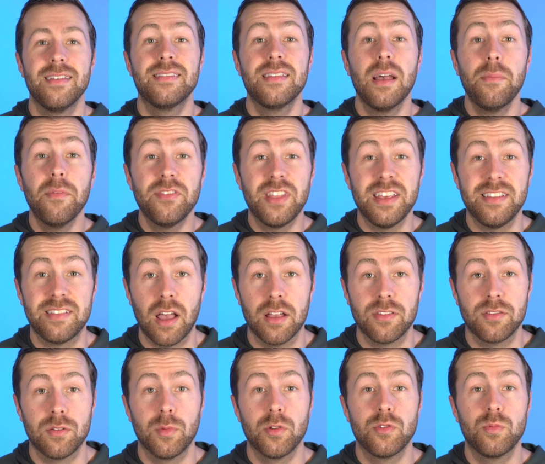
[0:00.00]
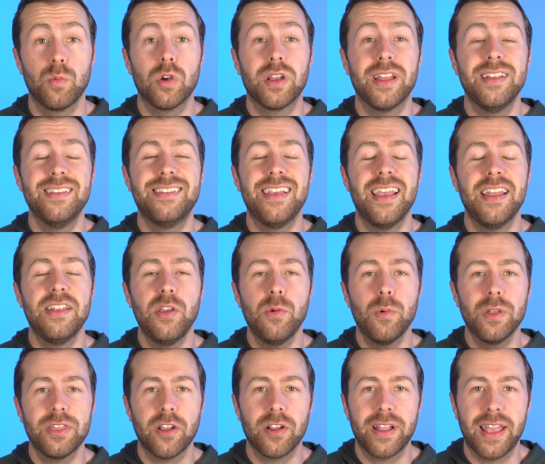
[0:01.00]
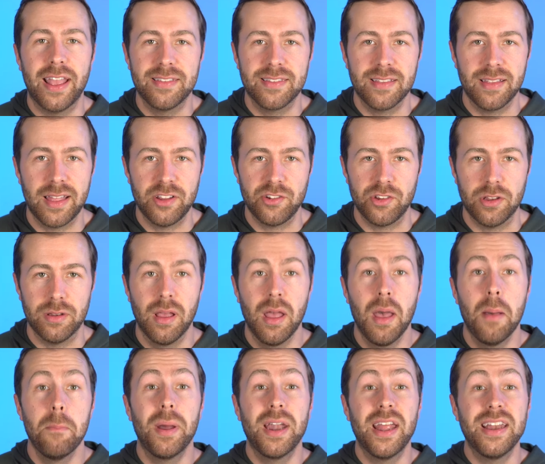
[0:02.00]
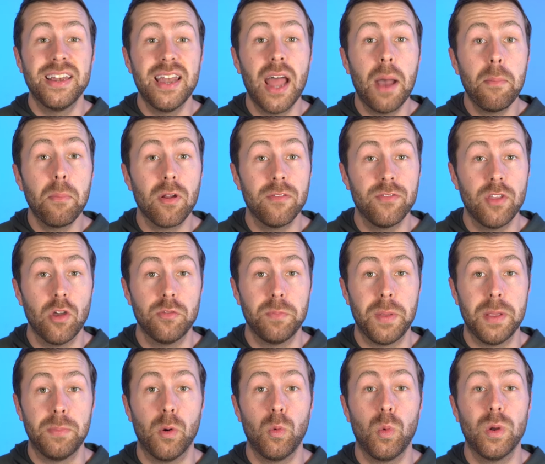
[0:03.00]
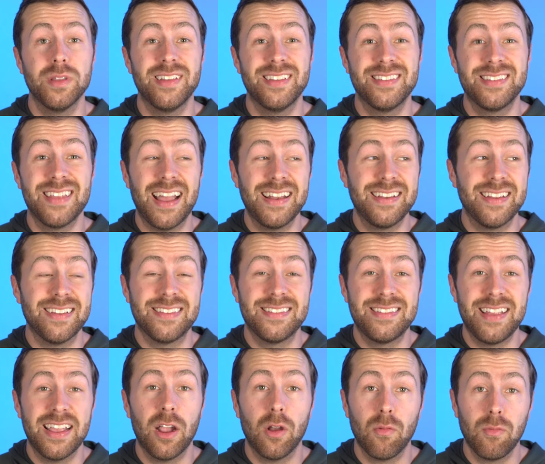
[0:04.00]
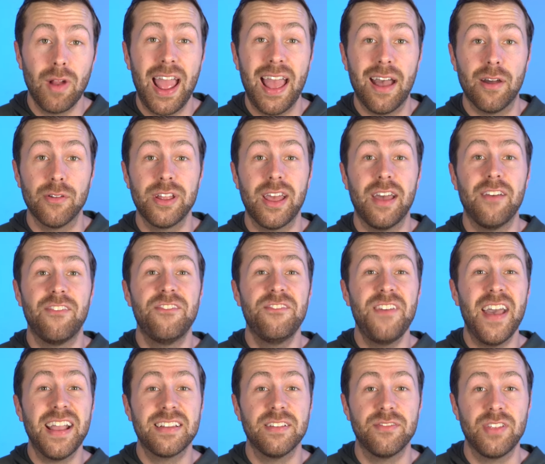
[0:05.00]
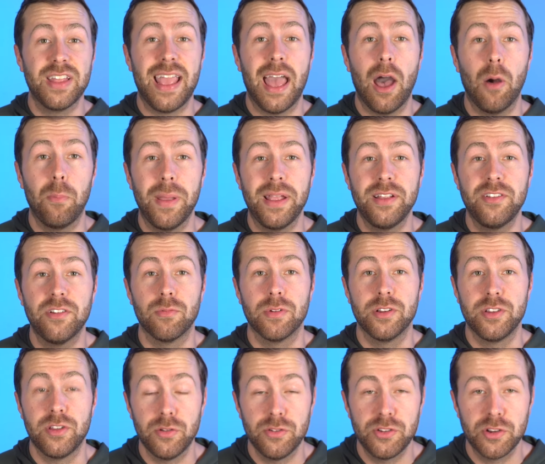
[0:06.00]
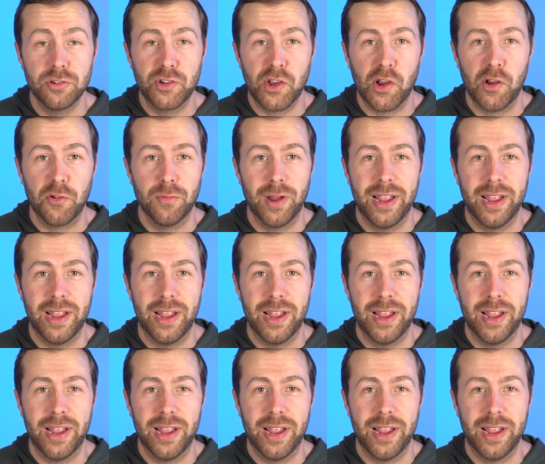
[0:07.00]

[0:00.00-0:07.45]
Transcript: Some of these customers will continue with their cancellation, but a number of those people will decide to stick around effectively actually helping to reduce your churn